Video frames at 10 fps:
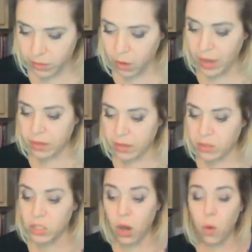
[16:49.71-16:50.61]
Okay,
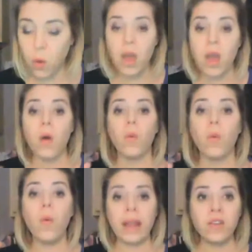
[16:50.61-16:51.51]
so
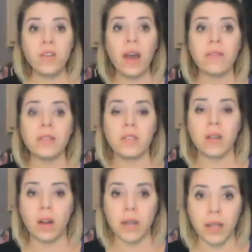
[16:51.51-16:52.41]
when you have
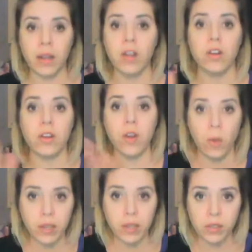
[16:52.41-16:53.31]
started
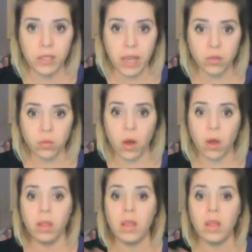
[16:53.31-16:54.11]
knowing your schedule,